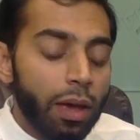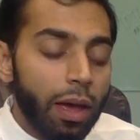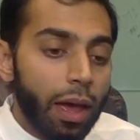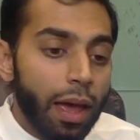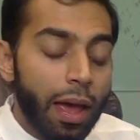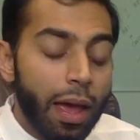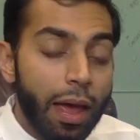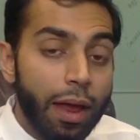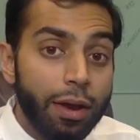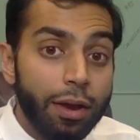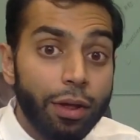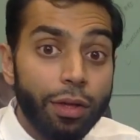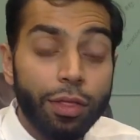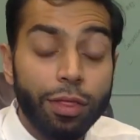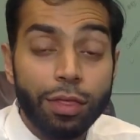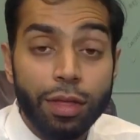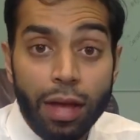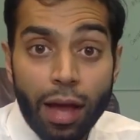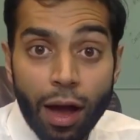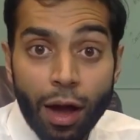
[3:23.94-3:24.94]
And
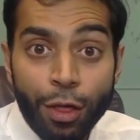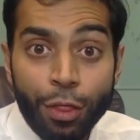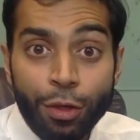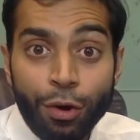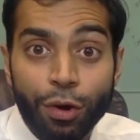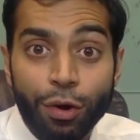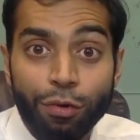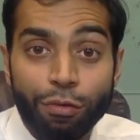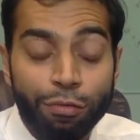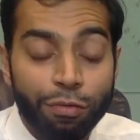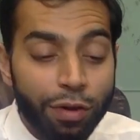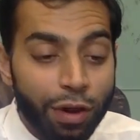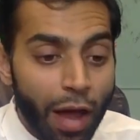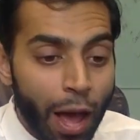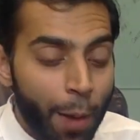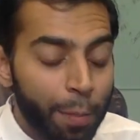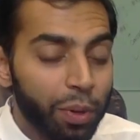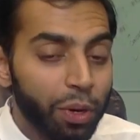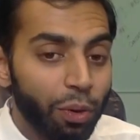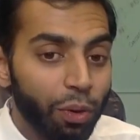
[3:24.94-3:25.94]
the other
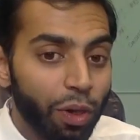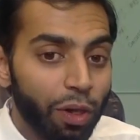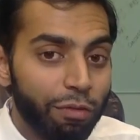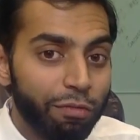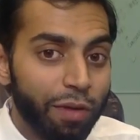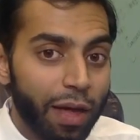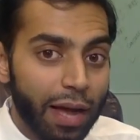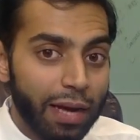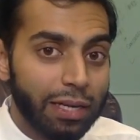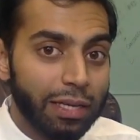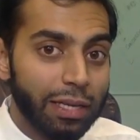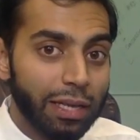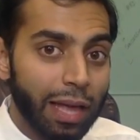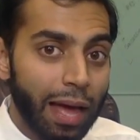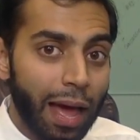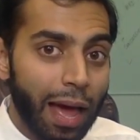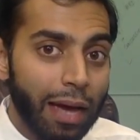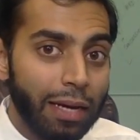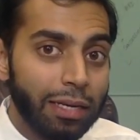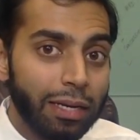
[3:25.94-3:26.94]
phenomenal effect
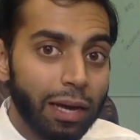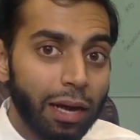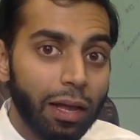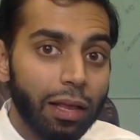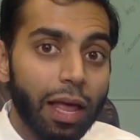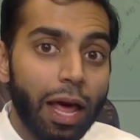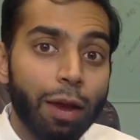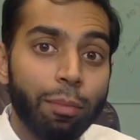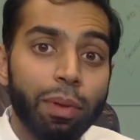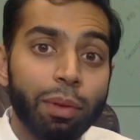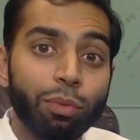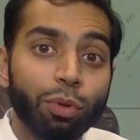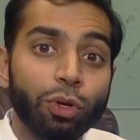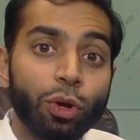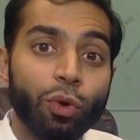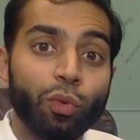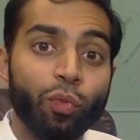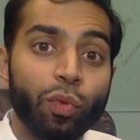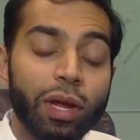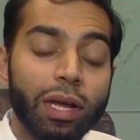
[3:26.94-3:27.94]
that a lot of people
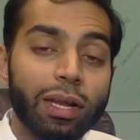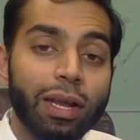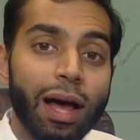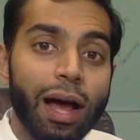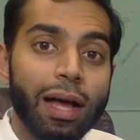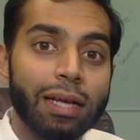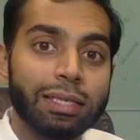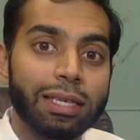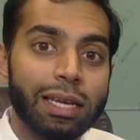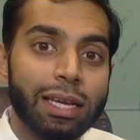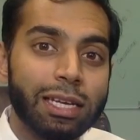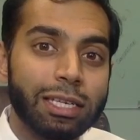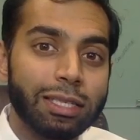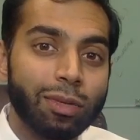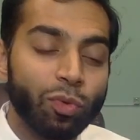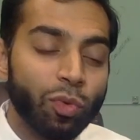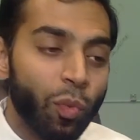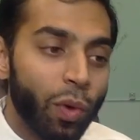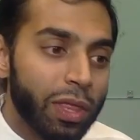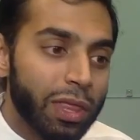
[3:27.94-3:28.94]
don't realize is
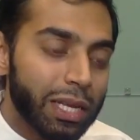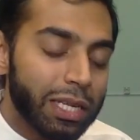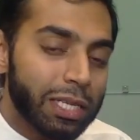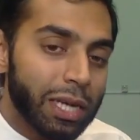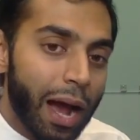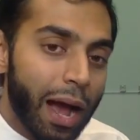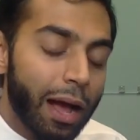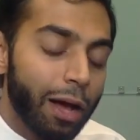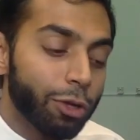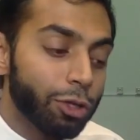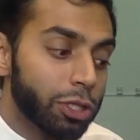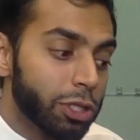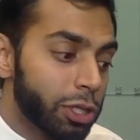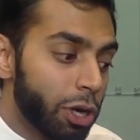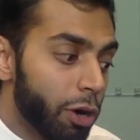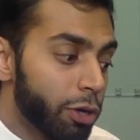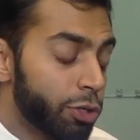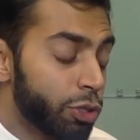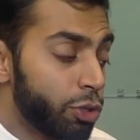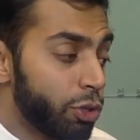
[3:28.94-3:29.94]
when this child
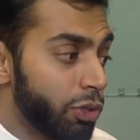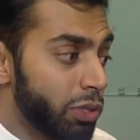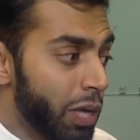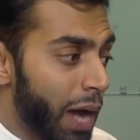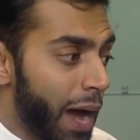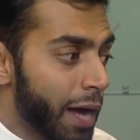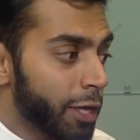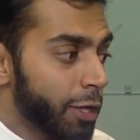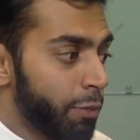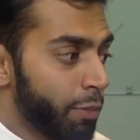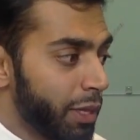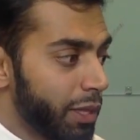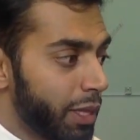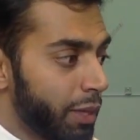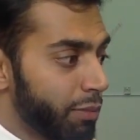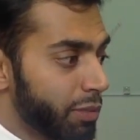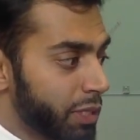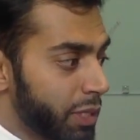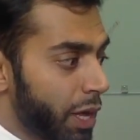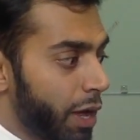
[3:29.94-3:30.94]
starts to document
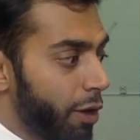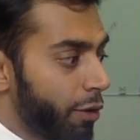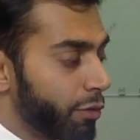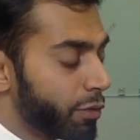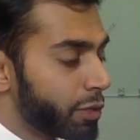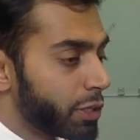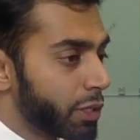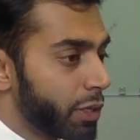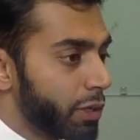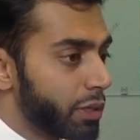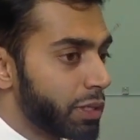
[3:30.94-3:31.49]
themselves.